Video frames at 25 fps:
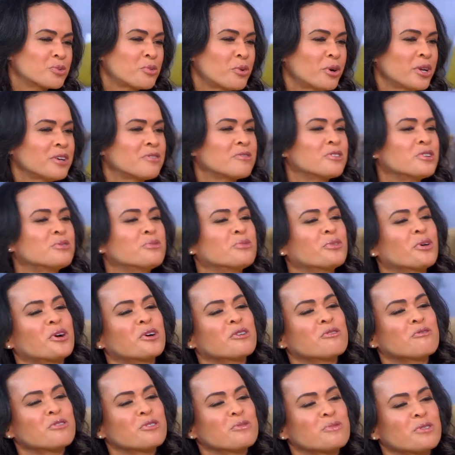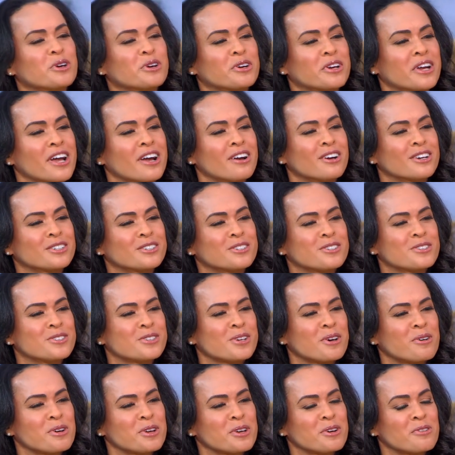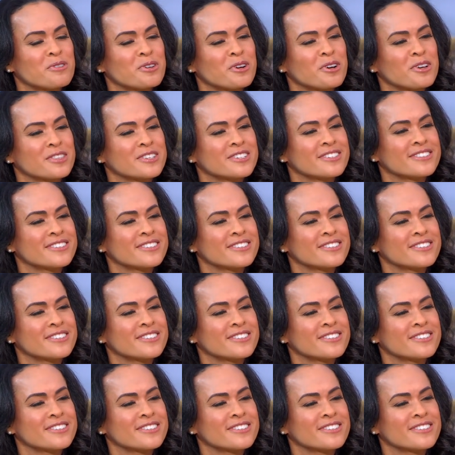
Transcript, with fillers: What have you learned from your character Zoe over all these